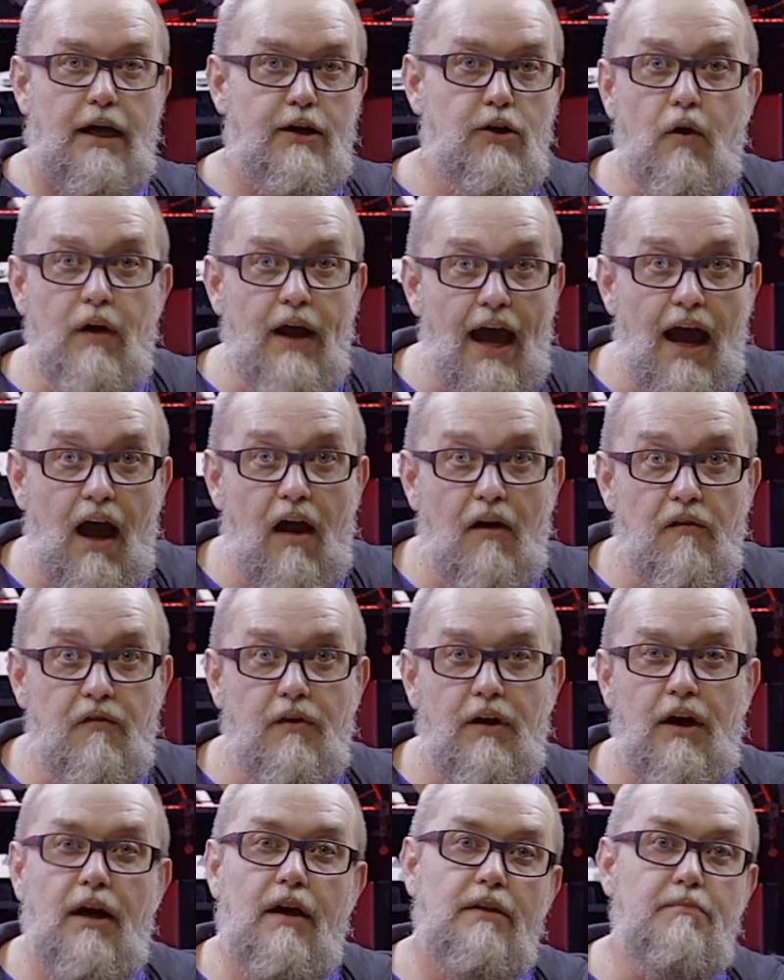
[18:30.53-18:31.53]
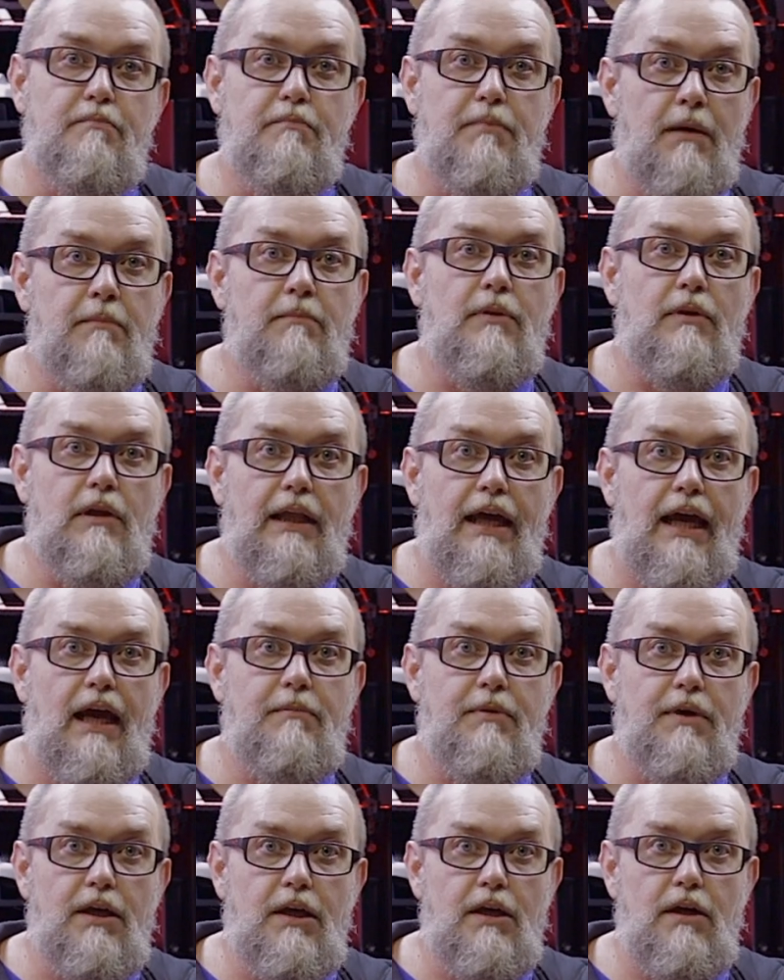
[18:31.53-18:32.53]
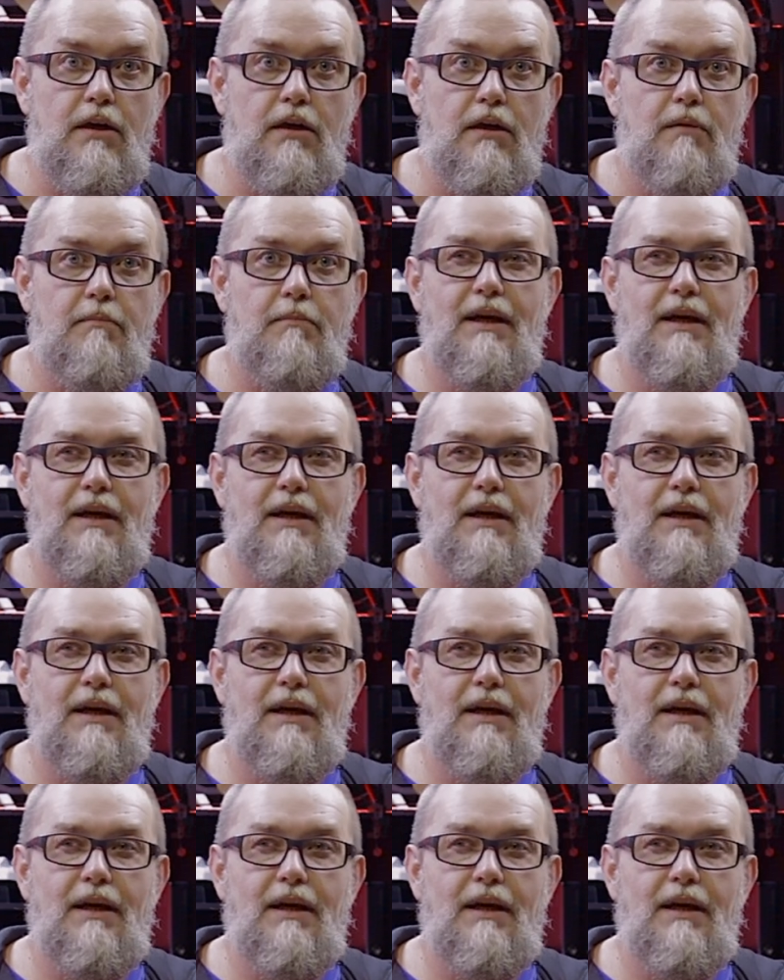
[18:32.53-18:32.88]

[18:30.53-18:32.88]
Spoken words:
I don't have a Bambu Lab here,